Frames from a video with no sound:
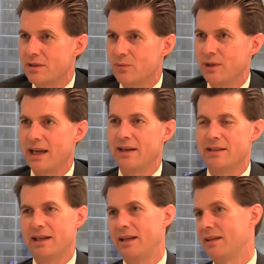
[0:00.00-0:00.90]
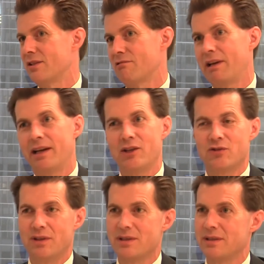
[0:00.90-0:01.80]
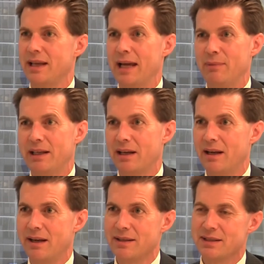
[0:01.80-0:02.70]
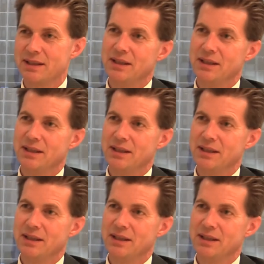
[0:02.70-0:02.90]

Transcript: And without doubt, there's great hedge funds and happy clients.